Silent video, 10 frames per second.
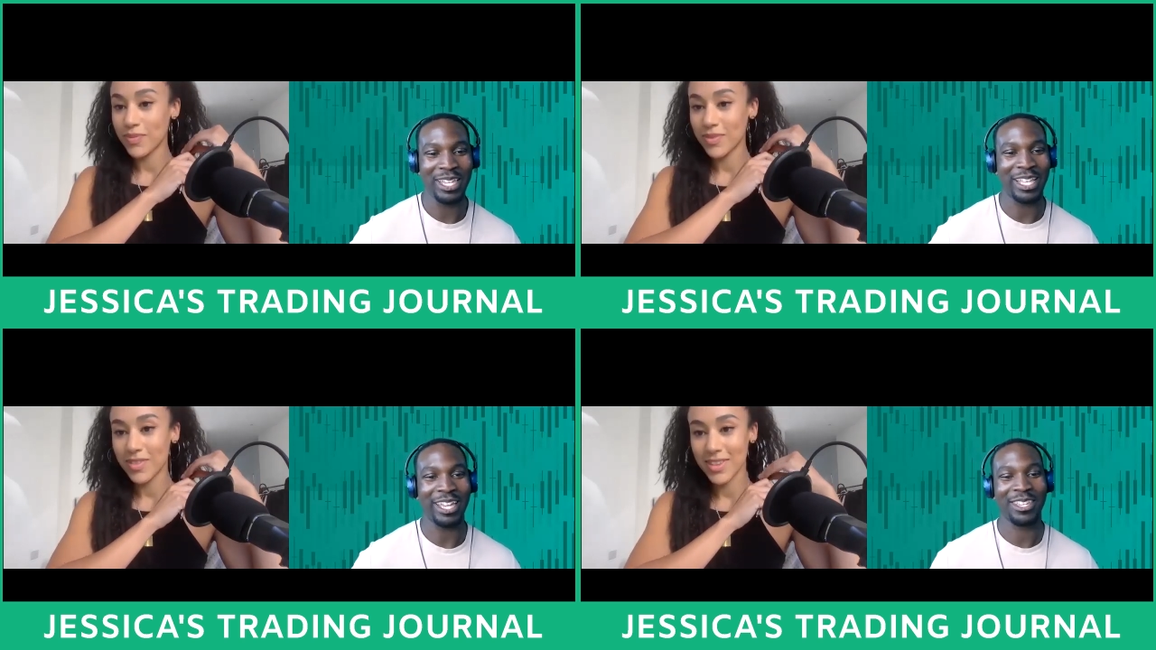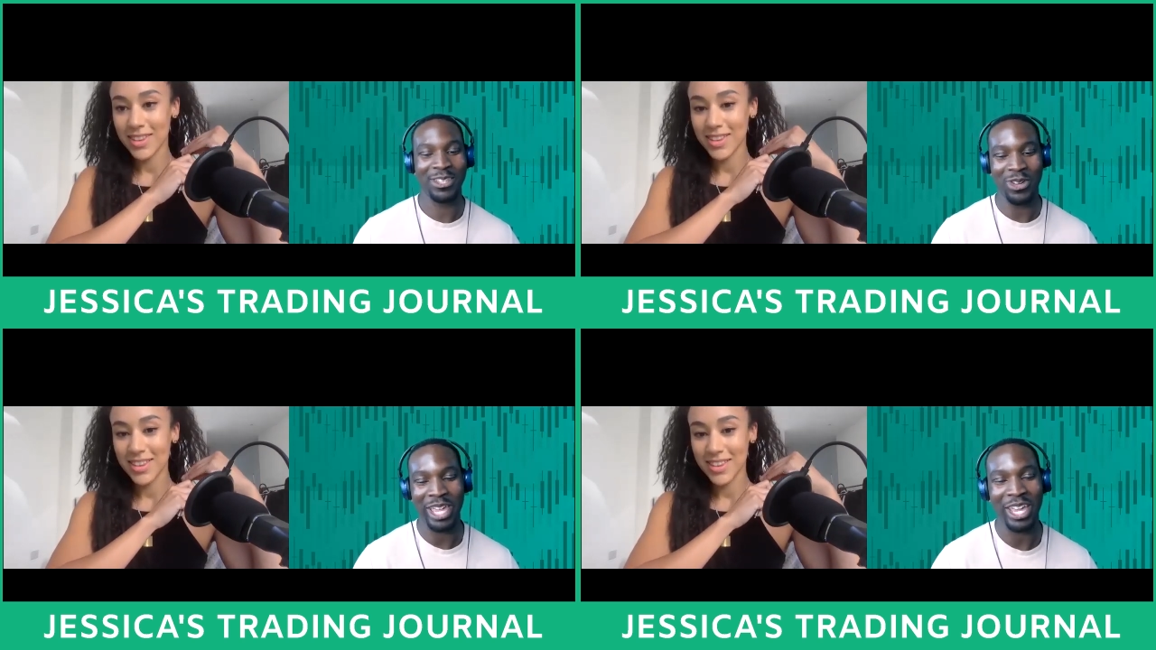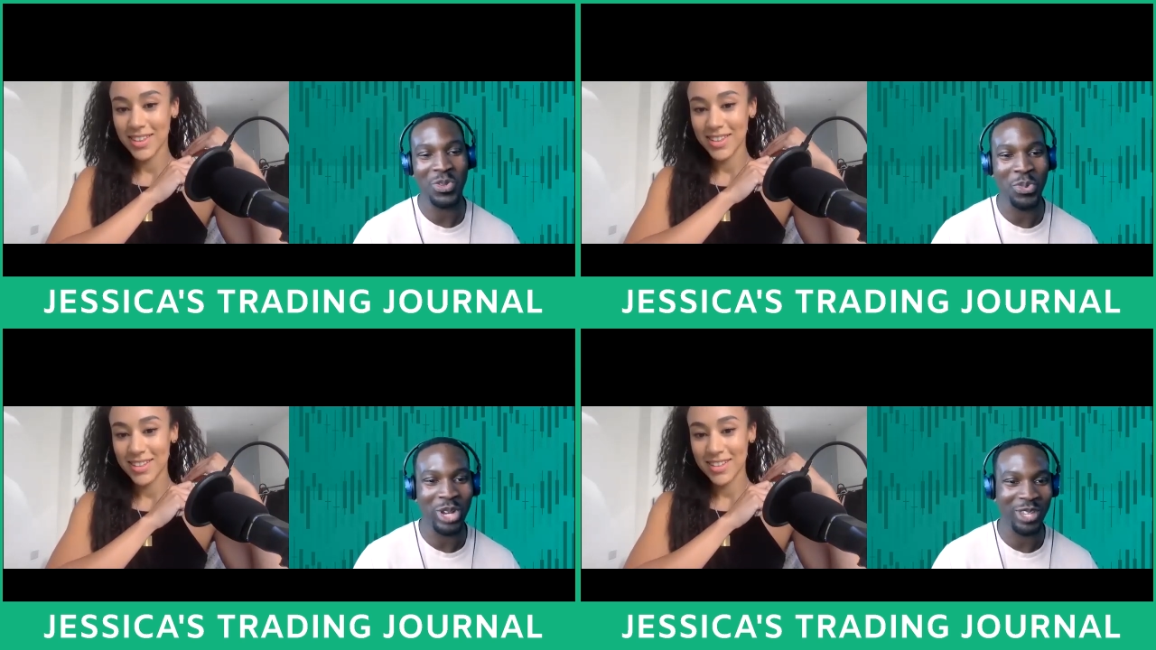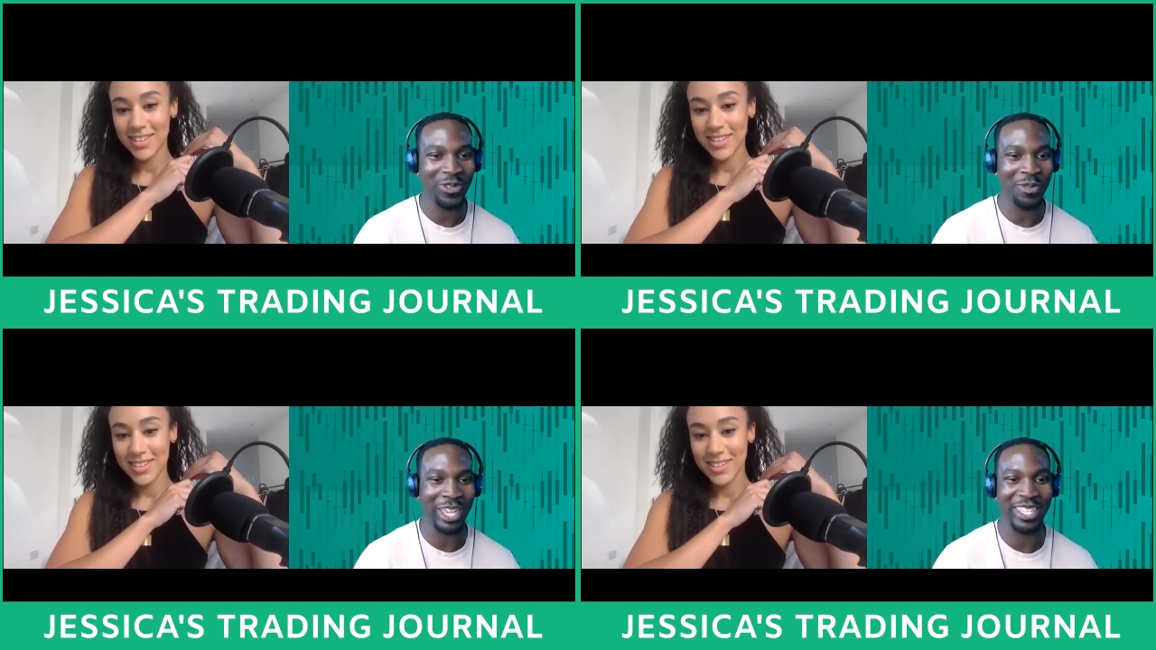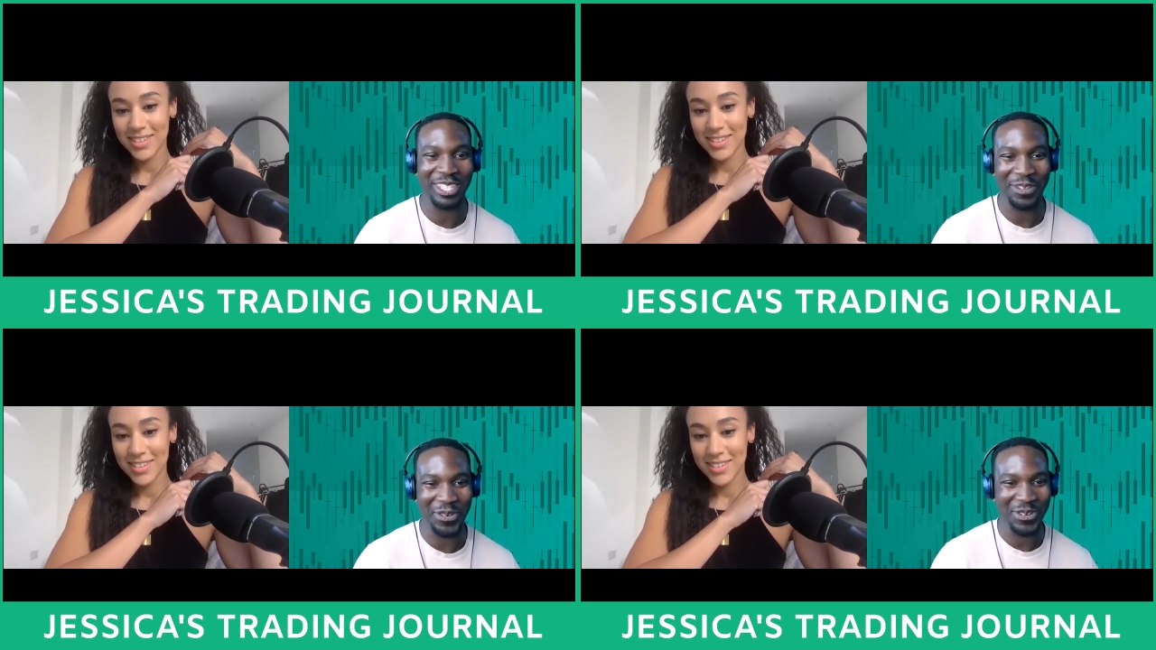Speaker 1: it's like you don't get extra points for
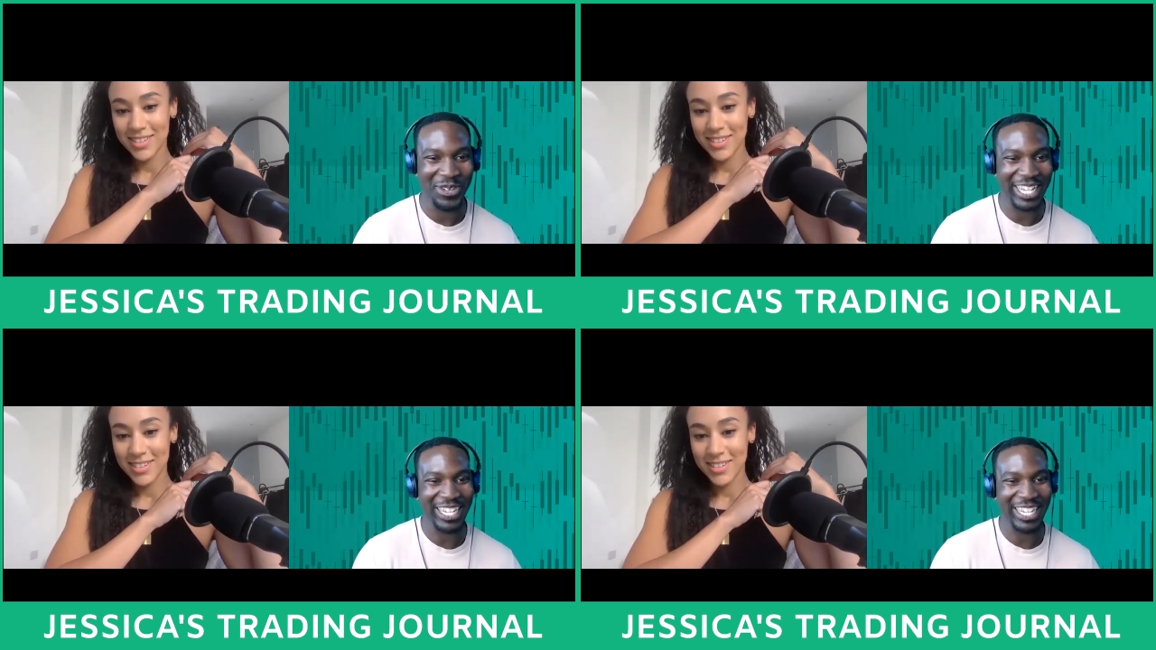making it difficult.